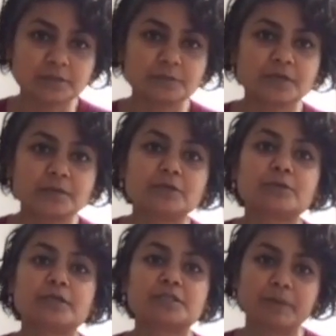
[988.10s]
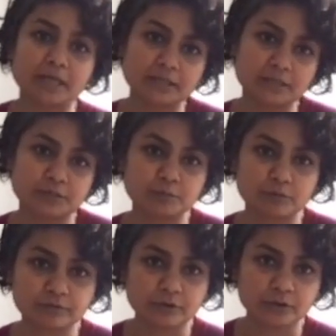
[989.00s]
were able to expand this
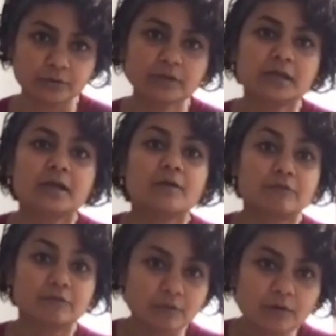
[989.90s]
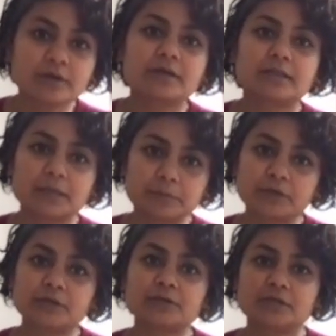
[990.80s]
portfolio for that
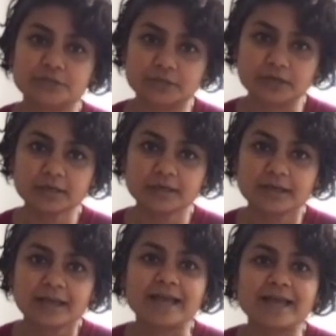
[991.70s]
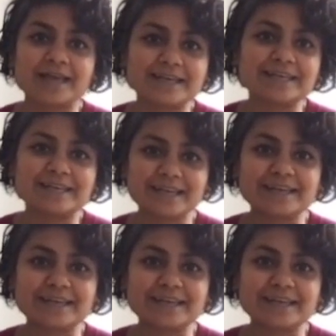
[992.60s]
particular drug and